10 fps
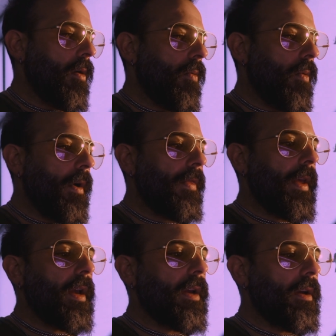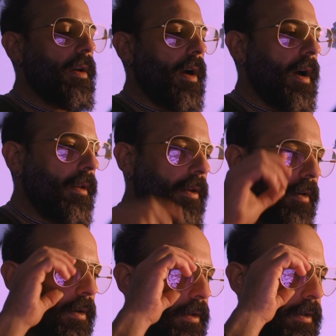One thing I'll
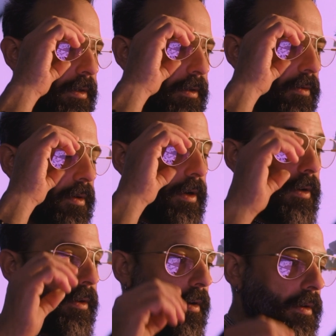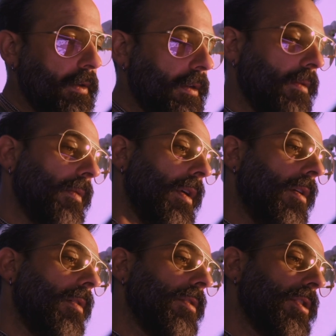notice, or you'll notice, so we
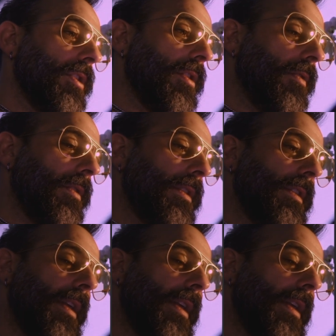all should notice, is